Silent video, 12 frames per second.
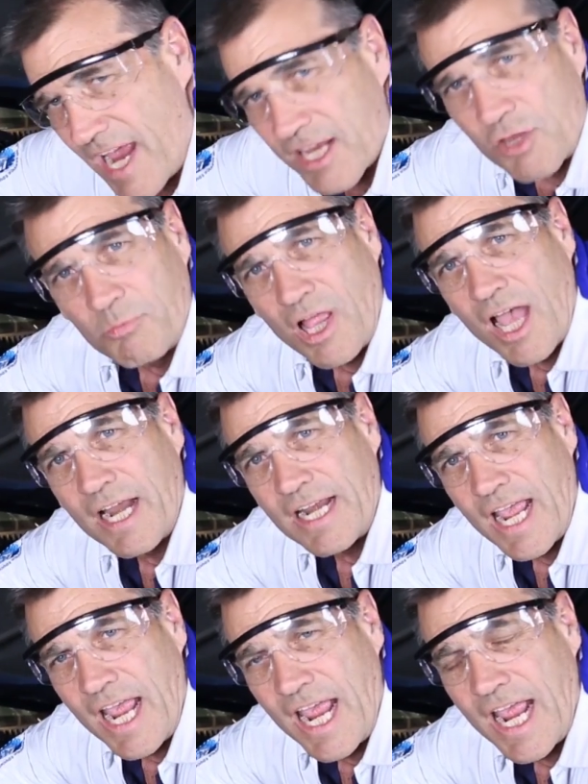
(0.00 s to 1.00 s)
vacuum
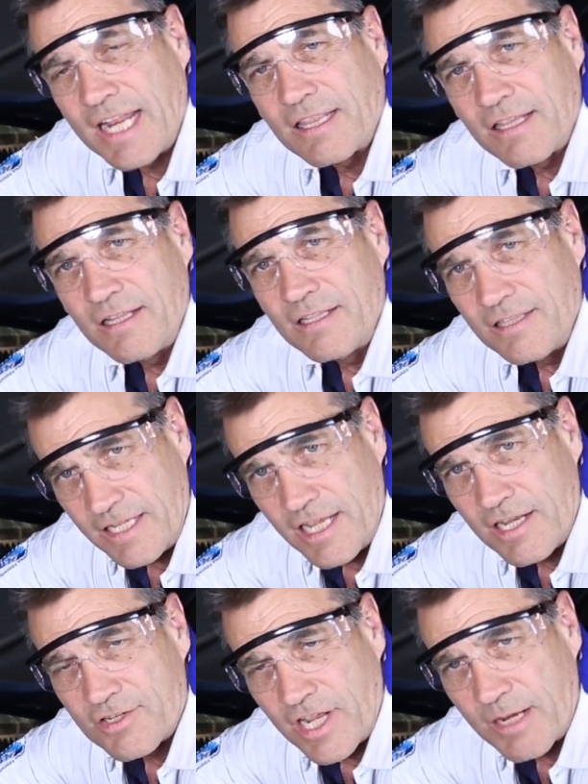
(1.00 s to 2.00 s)
line at
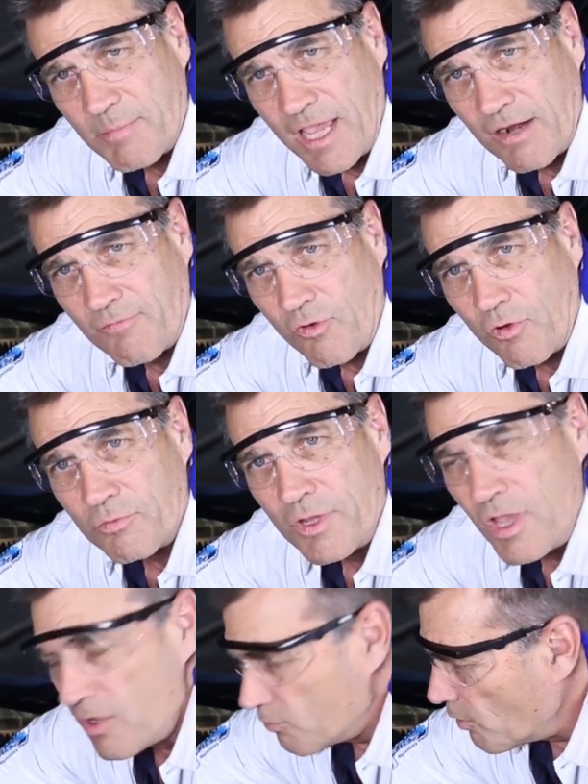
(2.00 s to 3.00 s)
the intake manifold.
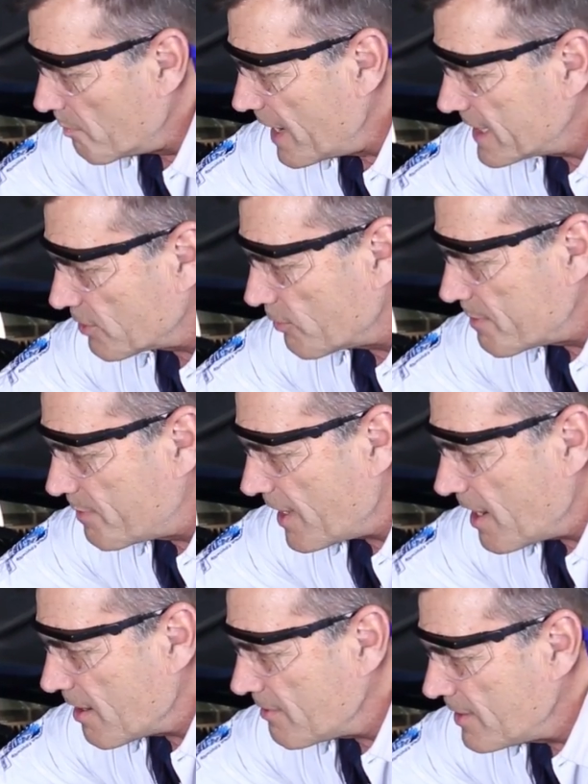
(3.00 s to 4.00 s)
We'll make the
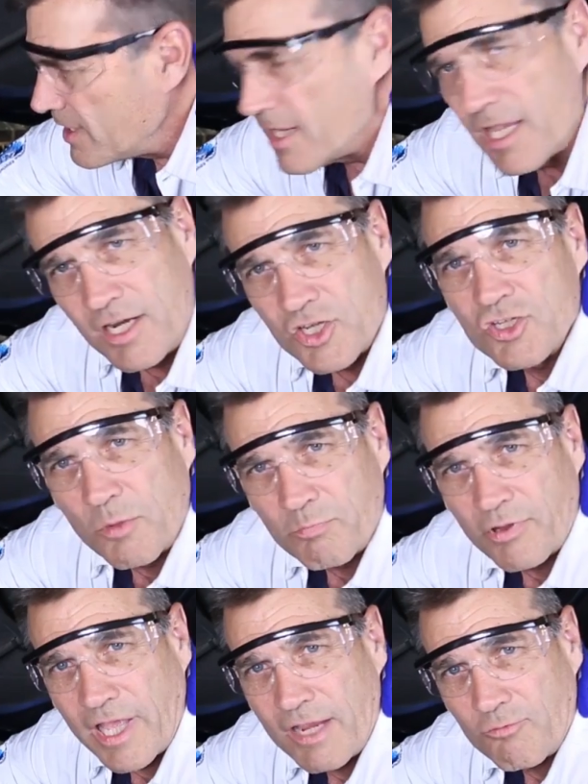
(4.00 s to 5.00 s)
repair, and this
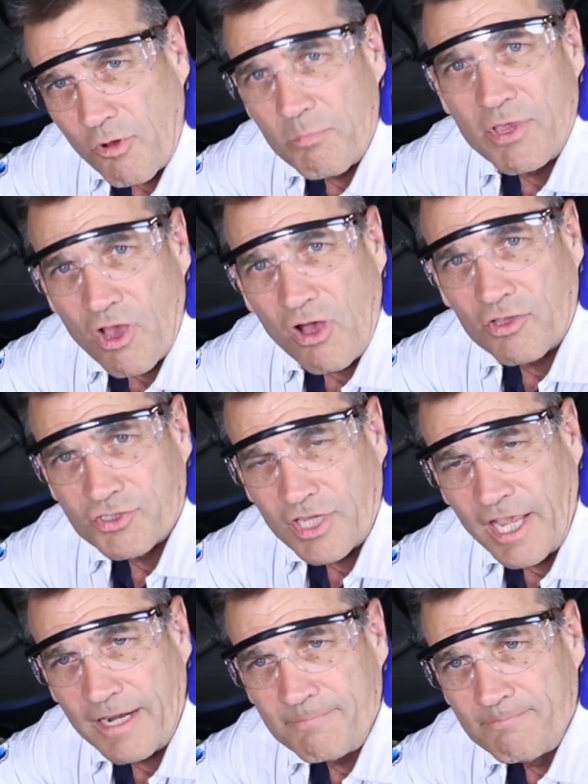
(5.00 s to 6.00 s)
complaint will be all
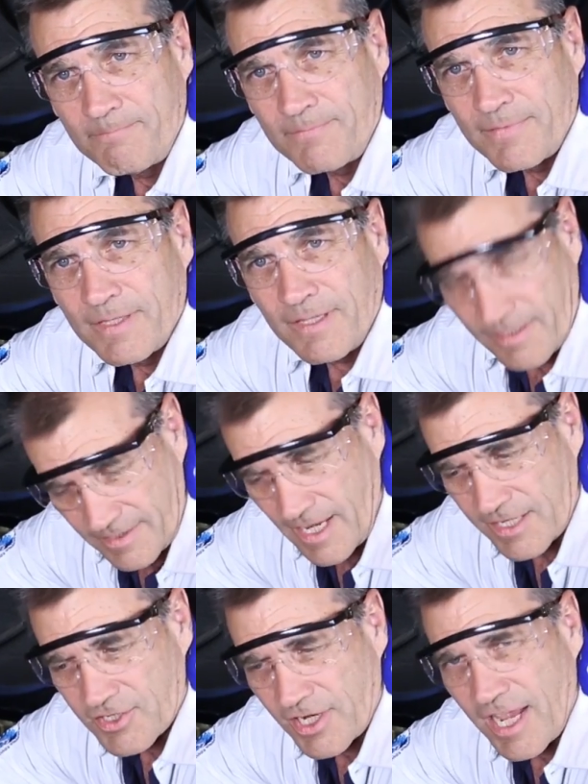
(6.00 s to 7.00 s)
set. Thanks